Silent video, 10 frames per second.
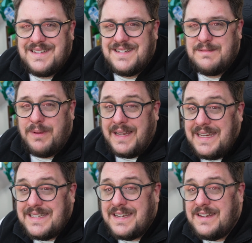it's as
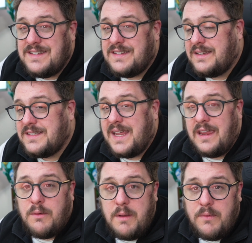pleasing as, say,
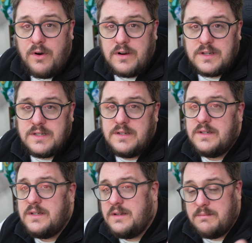QuickBooks,
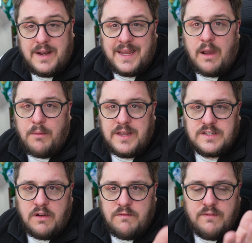but I get what it's
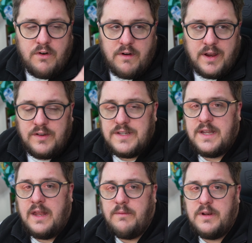going for. I
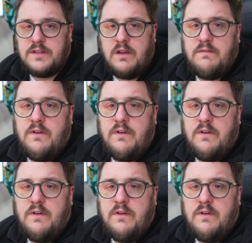understand what it's going